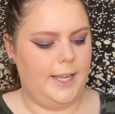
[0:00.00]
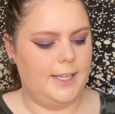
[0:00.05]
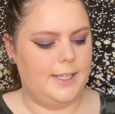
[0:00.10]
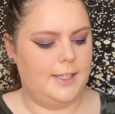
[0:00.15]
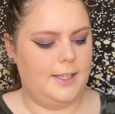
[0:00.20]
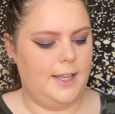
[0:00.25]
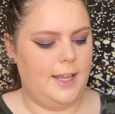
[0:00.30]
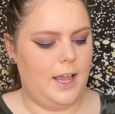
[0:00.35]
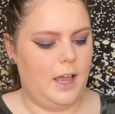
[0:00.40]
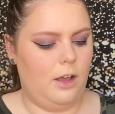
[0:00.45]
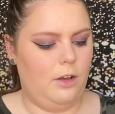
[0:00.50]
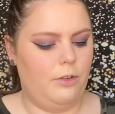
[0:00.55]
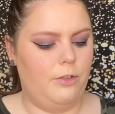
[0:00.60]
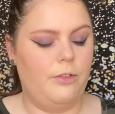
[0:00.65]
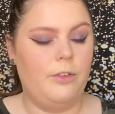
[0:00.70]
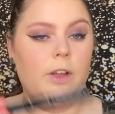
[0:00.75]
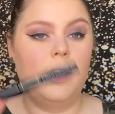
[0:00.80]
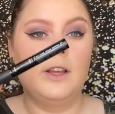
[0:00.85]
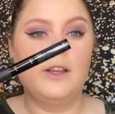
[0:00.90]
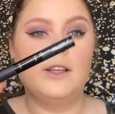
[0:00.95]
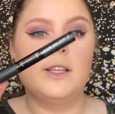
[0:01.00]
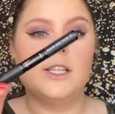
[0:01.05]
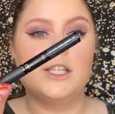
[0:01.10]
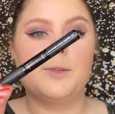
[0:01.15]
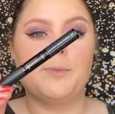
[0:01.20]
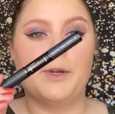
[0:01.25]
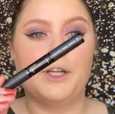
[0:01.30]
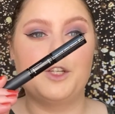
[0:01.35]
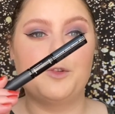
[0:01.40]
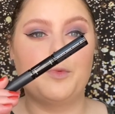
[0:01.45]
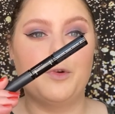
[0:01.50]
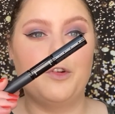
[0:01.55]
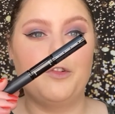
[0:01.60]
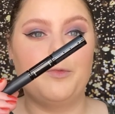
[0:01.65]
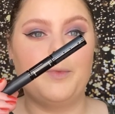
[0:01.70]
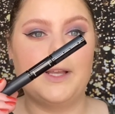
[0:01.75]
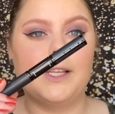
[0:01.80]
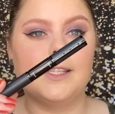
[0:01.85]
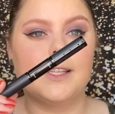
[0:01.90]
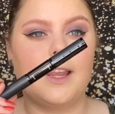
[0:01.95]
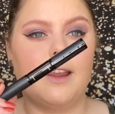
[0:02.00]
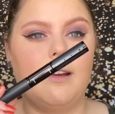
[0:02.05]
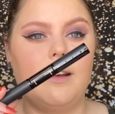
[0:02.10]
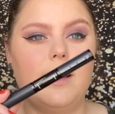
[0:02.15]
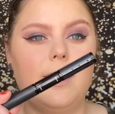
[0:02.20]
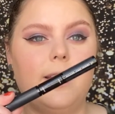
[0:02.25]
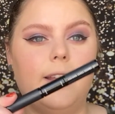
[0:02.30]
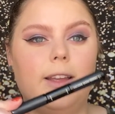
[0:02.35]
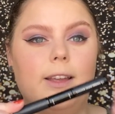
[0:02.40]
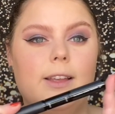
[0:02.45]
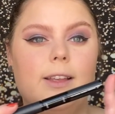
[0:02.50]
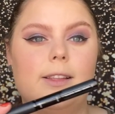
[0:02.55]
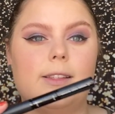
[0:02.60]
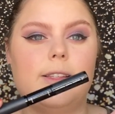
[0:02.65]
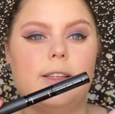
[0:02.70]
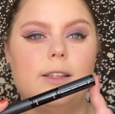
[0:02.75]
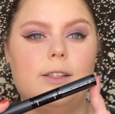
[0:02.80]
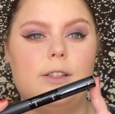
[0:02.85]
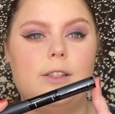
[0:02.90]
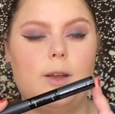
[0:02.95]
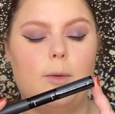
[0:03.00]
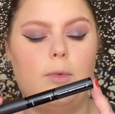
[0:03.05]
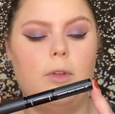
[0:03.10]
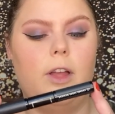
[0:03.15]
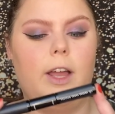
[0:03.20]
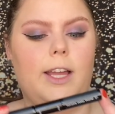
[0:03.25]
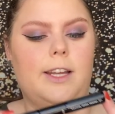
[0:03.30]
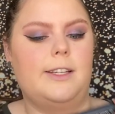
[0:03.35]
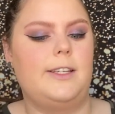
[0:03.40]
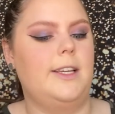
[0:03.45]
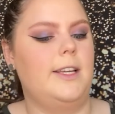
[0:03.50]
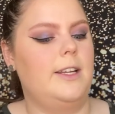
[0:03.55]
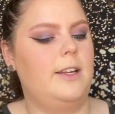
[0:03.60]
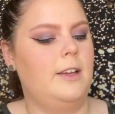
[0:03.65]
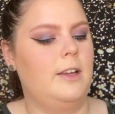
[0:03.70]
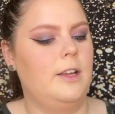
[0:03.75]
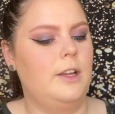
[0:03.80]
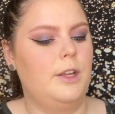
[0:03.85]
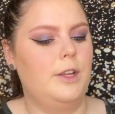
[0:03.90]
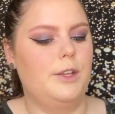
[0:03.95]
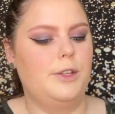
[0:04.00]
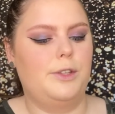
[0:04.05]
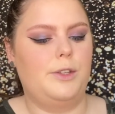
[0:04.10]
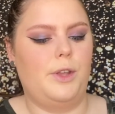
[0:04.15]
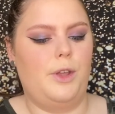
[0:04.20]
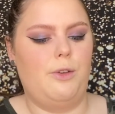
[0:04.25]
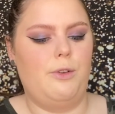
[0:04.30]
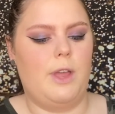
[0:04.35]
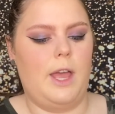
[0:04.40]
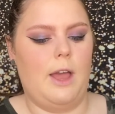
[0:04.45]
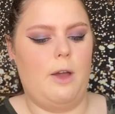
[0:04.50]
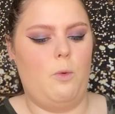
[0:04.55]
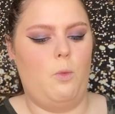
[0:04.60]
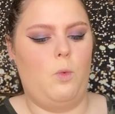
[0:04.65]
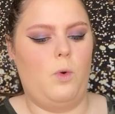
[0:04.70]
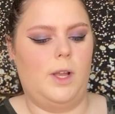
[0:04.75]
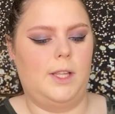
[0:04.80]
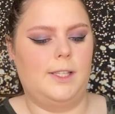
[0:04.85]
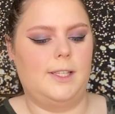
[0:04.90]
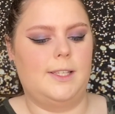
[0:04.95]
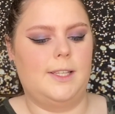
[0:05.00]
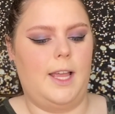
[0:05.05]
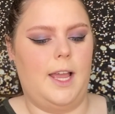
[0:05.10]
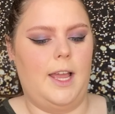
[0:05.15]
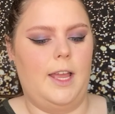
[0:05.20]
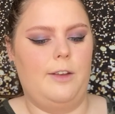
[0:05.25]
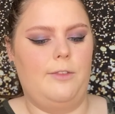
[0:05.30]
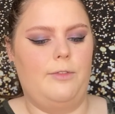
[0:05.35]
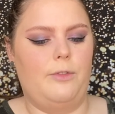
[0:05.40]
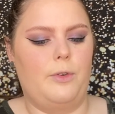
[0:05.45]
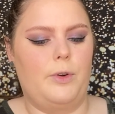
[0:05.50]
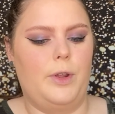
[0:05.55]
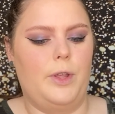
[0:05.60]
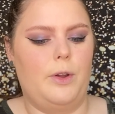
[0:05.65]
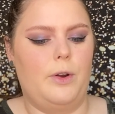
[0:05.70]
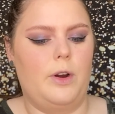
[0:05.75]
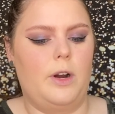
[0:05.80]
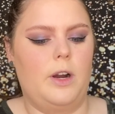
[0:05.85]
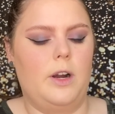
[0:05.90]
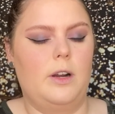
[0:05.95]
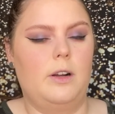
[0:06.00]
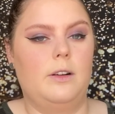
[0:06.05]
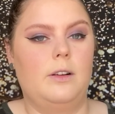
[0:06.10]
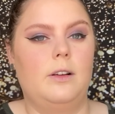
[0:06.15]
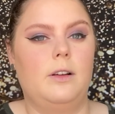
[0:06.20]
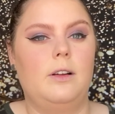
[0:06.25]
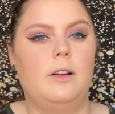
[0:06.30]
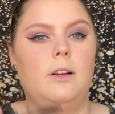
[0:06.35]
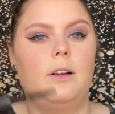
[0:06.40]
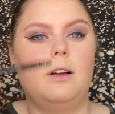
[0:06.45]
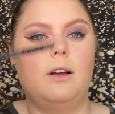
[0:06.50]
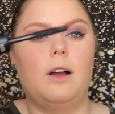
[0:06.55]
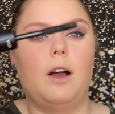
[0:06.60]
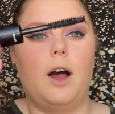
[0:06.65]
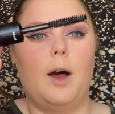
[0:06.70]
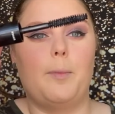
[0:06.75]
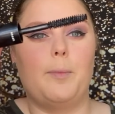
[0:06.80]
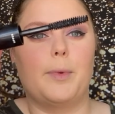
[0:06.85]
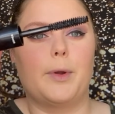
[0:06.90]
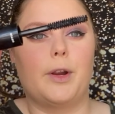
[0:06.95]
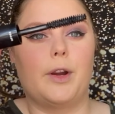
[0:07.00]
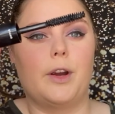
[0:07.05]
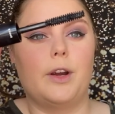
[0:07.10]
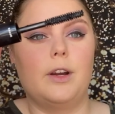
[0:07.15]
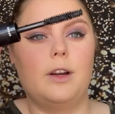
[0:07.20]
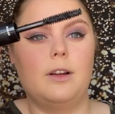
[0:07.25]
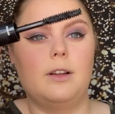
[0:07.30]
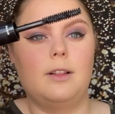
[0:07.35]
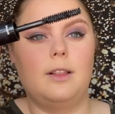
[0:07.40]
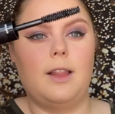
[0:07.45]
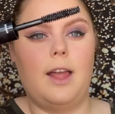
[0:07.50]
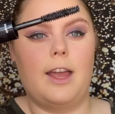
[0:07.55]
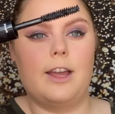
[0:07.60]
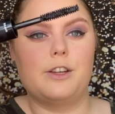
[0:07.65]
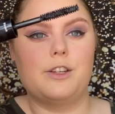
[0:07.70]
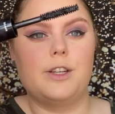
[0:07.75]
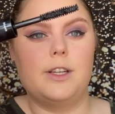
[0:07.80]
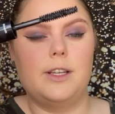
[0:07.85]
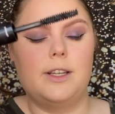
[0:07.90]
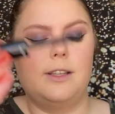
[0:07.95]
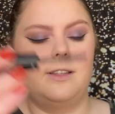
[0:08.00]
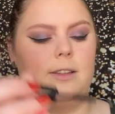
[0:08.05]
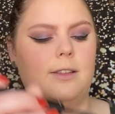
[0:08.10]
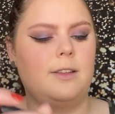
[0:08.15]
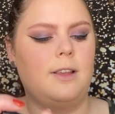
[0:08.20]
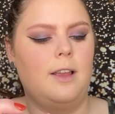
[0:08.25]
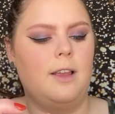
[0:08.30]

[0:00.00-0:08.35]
the e.l.f. Smudge Proof Mascara. It is double-ended, so you get one side for your upper lashes,